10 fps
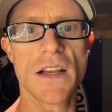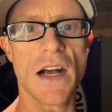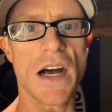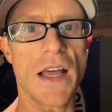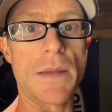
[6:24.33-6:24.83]

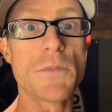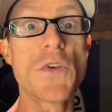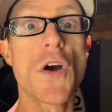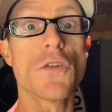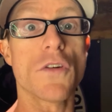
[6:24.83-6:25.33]
am
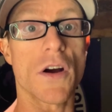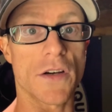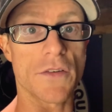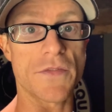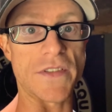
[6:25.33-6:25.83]
no
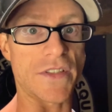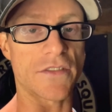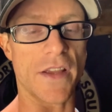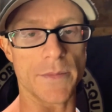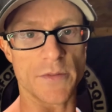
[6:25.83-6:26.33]
longer
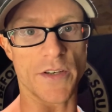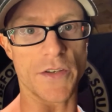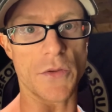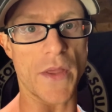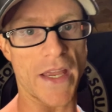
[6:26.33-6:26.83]
physically able to
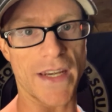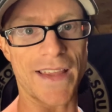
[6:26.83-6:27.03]
do that,